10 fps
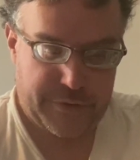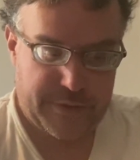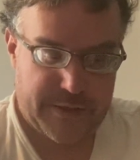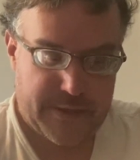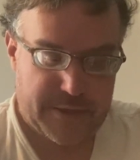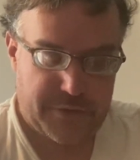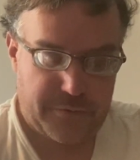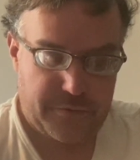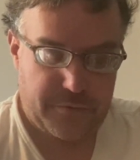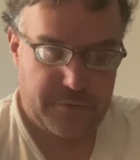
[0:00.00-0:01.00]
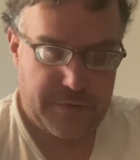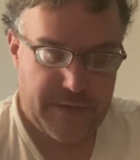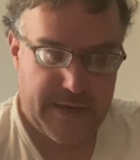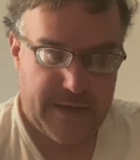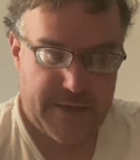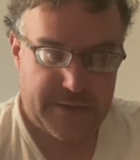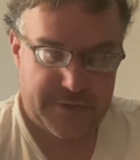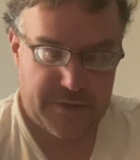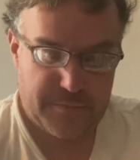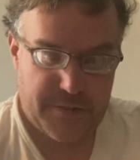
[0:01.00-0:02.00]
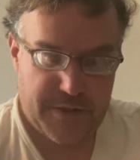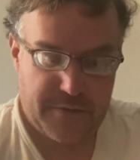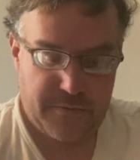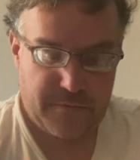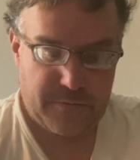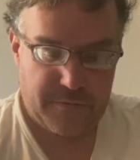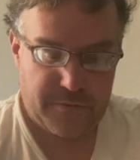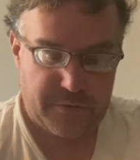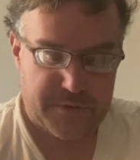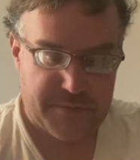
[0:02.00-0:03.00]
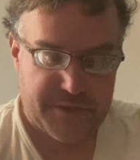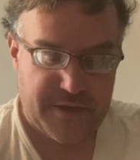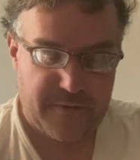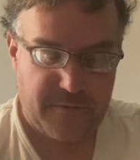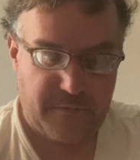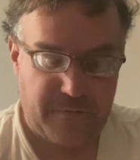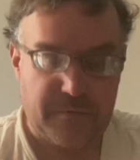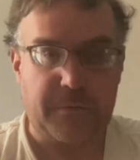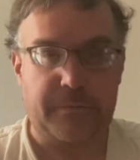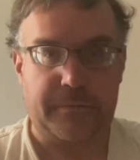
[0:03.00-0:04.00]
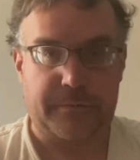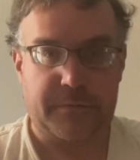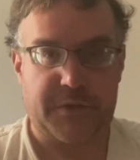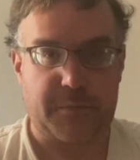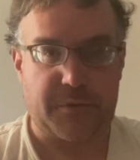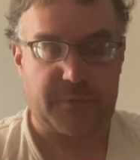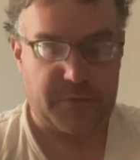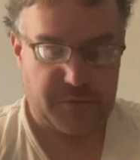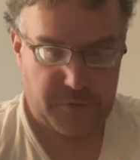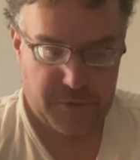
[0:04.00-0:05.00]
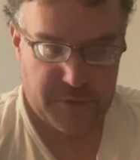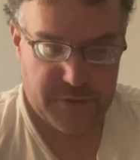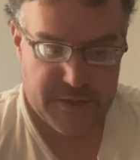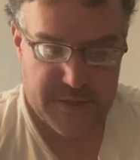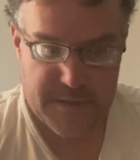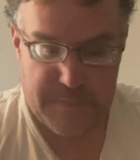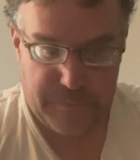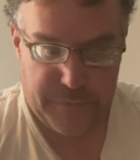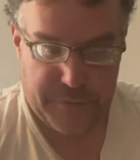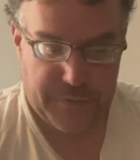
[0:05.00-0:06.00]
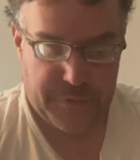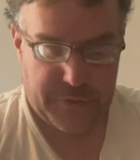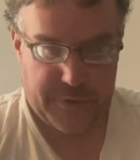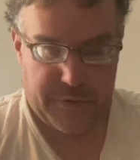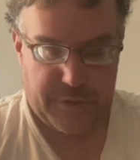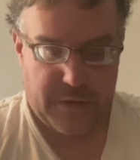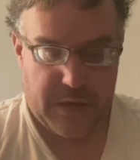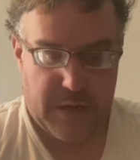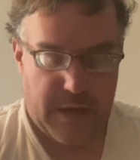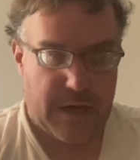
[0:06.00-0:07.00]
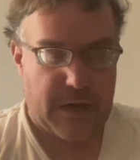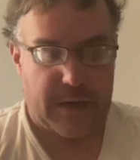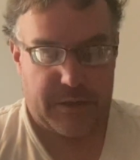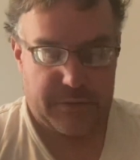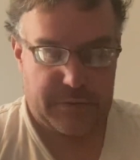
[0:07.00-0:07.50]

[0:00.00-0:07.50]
yeah 280 is going to be Christmas Eve. Somewhere we're recording on the day. Uh,